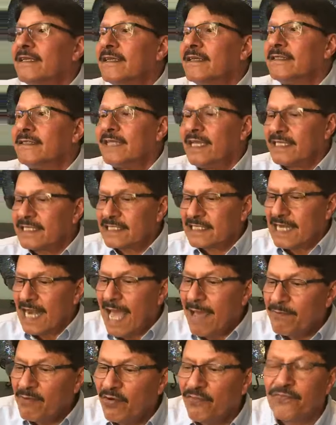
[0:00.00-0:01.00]
the
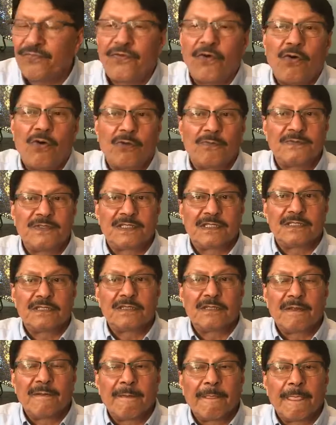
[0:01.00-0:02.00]
Islamophobes
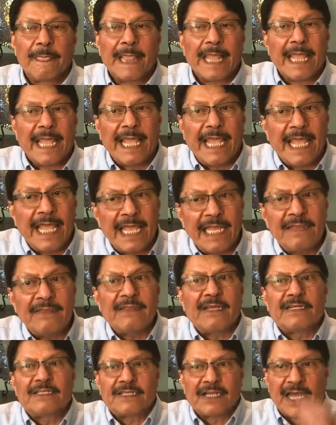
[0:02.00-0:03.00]
and
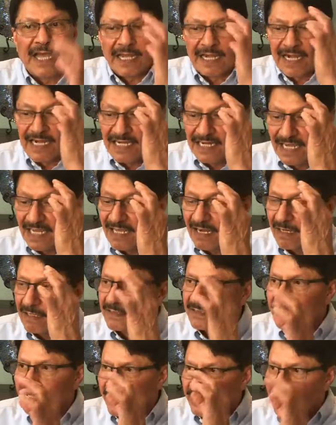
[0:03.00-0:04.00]
the tyrannical,
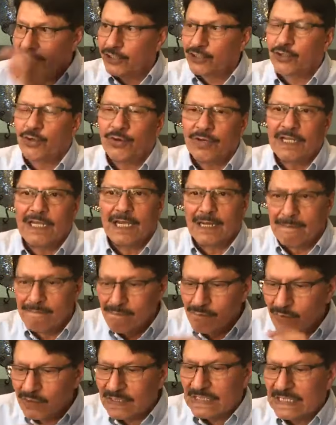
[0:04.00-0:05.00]
dictatorial
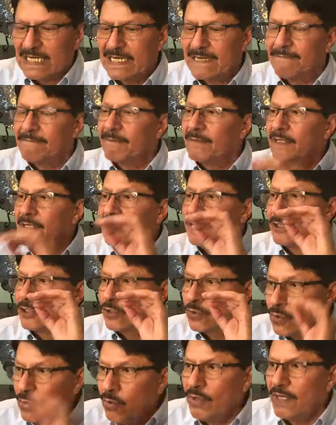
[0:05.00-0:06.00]
Muslim
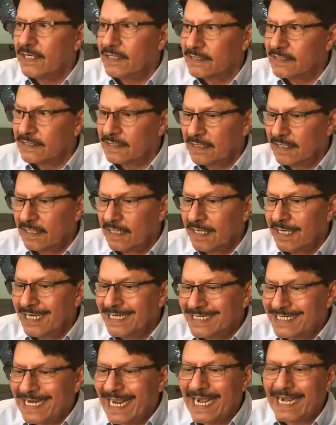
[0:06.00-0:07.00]
rulers
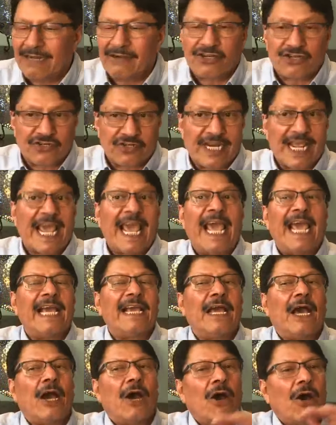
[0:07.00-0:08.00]

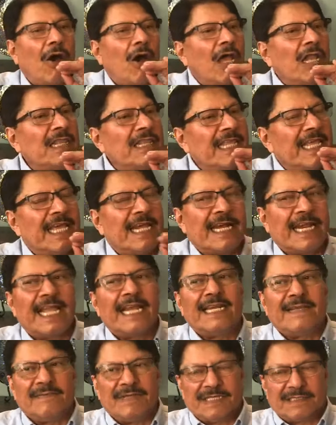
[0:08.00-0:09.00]
tag all their
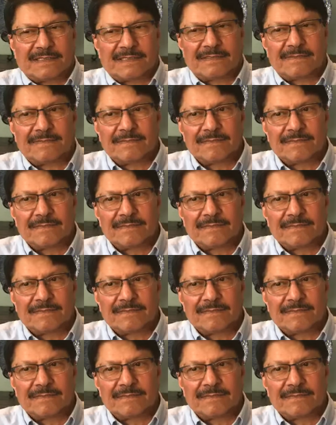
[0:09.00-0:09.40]
enemies.